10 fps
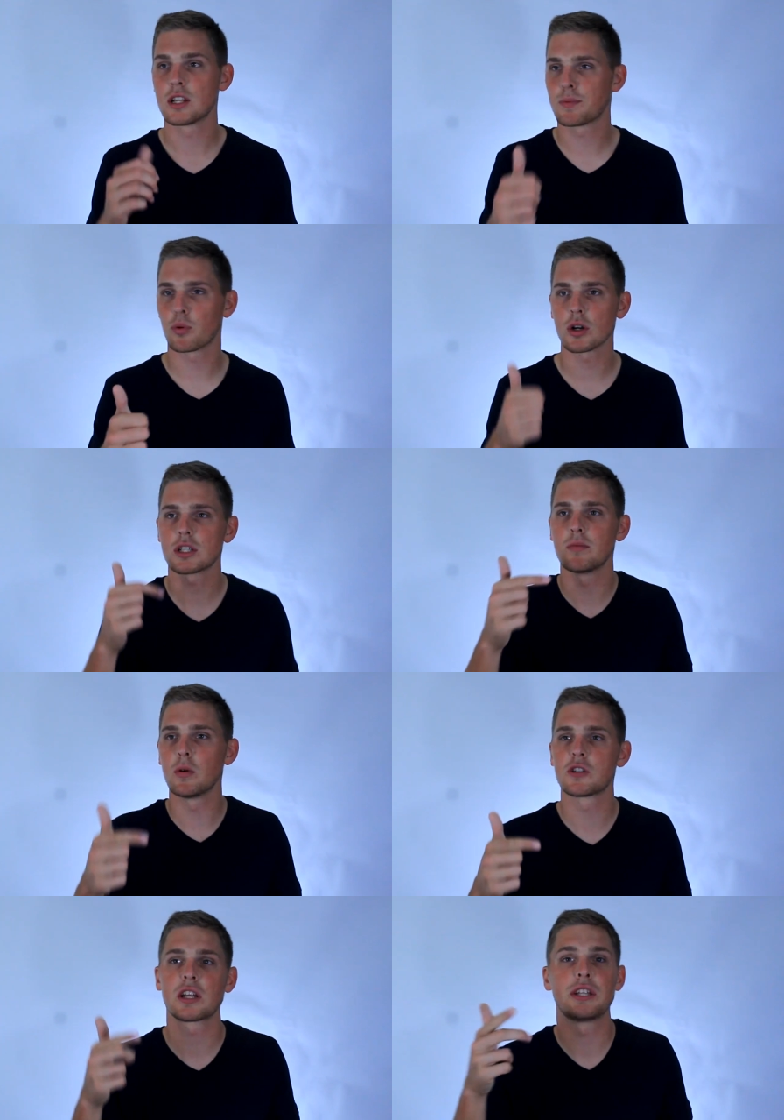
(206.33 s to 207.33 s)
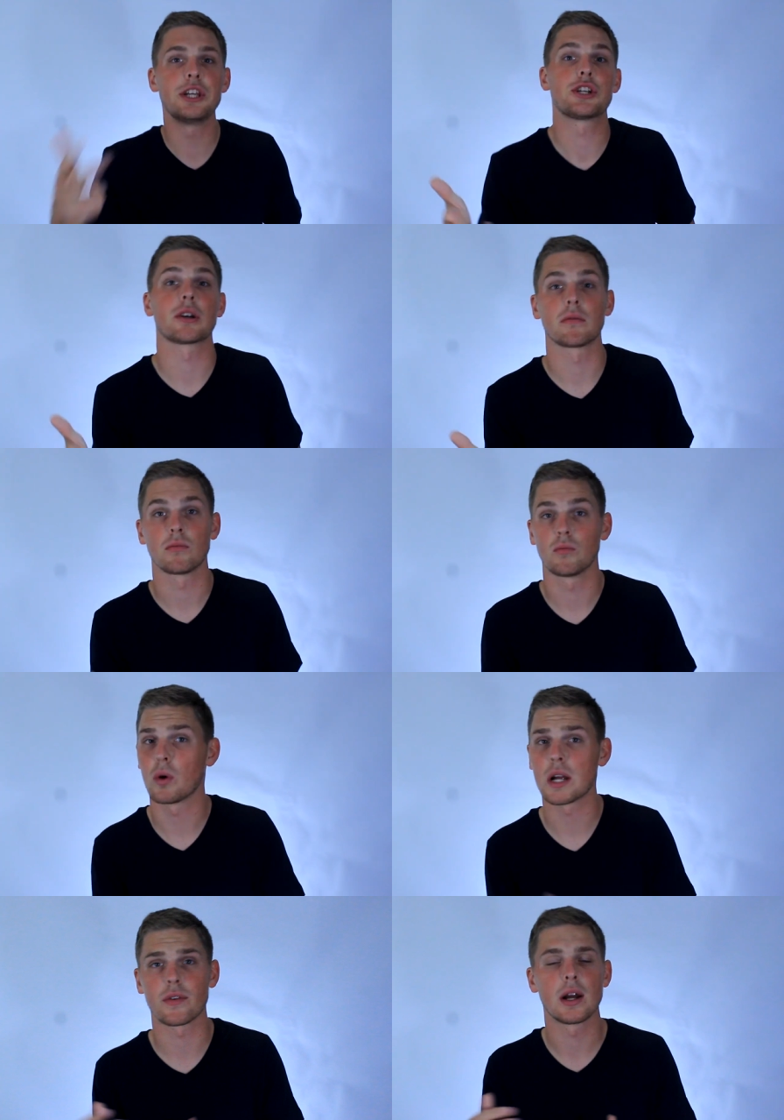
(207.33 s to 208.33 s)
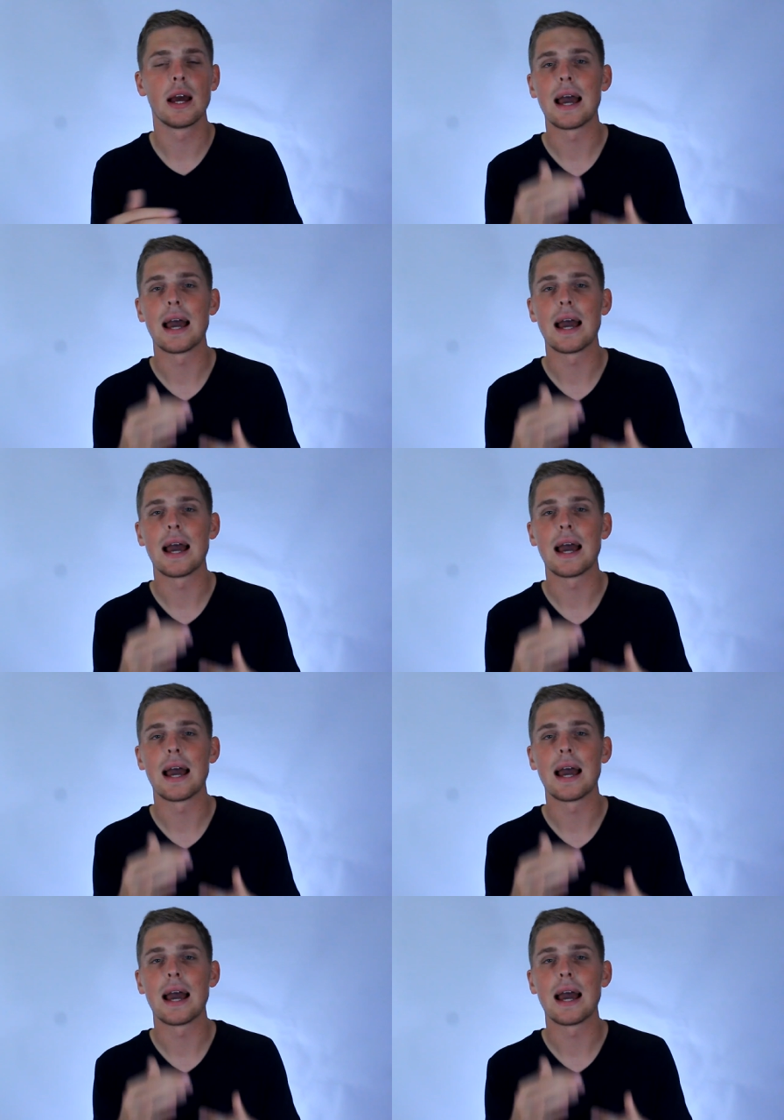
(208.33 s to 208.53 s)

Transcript: sports, music, teaching, whatever.